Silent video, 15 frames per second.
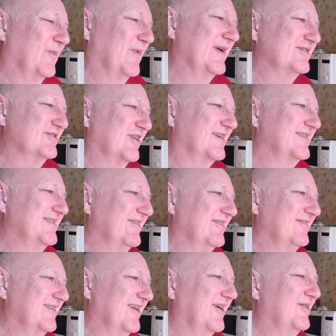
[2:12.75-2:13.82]
which I
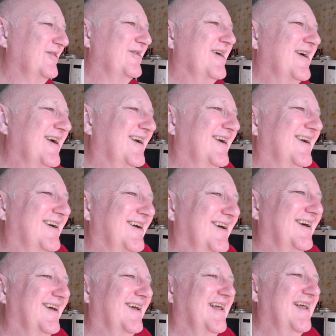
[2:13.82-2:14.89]
don't know
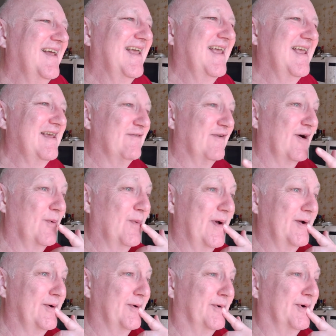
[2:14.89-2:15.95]
if I
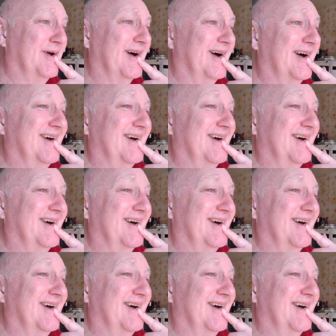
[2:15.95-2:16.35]
will.